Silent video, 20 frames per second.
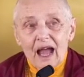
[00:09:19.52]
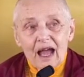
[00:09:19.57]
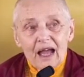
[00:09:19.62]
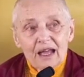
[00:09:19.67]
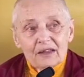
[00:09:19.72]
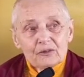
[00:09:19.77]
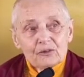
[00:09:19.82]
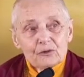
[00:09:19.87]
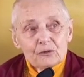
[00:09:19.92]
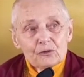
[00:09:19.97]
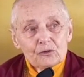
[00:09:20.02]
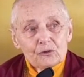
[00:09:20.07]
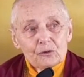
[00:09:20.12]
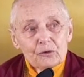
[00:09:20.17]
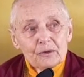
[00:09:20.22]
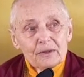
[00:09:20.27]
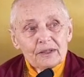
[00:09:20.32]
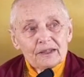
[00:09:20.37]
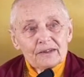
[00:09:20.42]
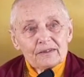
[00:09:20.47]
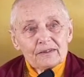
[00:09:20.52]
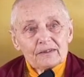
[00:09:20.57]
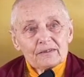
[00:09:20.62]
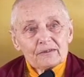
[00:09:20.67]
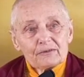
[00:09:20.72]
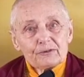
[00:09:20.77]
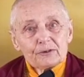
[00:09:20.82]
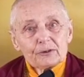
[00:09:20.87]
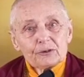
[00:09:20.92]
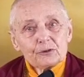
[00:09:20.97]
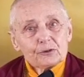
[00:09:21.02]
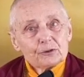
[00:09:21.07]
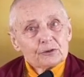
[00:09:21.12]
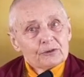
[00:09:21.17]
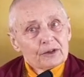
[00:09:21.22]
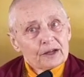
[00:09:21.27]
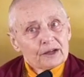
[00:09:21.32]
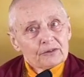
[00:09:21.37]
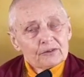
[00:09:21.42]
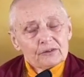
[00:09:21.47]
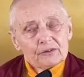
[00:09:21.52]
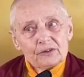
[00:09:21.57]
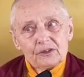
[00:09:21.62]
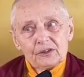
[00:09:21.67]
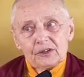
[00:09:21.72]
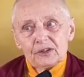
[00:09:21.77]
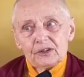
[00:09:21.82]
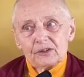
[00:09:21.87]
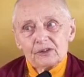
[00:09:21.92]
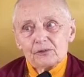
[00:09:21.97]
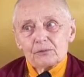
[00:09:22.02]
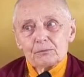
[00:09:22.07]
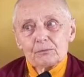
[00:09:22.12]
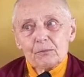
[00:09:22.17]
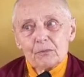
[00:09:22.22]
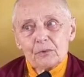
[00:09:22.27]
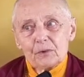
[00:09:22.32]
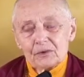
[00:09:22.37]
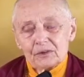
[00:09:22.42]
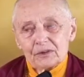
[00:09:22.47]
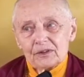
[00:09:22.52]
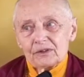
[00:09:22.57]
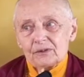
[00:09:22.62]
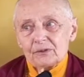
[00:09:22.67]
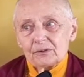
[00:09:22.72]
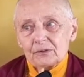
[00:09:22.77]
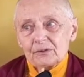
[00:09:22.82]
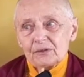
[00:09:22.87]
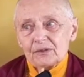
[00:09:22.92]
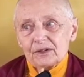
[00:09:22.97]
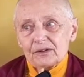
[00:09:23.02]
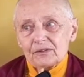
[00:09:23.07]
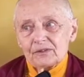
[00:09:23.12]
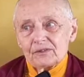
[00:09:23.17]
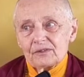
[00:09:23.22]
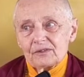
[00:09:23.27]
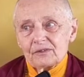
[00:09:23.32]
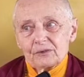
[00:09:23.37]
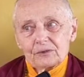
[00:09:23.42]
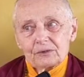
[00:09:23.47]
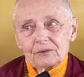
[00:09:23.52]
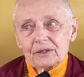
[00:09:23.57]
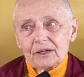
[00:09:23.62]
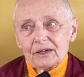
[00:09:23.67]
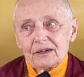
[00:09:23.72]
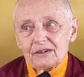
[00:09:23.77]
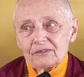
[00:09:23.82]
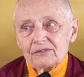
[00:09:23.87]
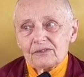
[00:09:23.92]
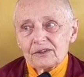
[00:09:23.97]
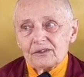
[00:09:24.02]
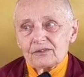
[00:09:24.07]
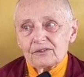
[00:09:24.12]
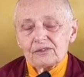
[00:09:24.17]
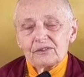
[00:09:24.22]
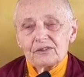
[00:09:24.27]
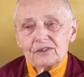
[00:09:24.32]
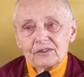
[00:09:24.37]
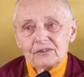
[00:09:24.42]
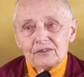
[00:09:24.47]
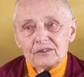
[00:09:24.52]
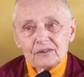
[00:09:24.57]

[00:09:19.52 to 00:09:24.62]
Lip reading: And so for 2,000 years, more than 2,000, 2,500 years,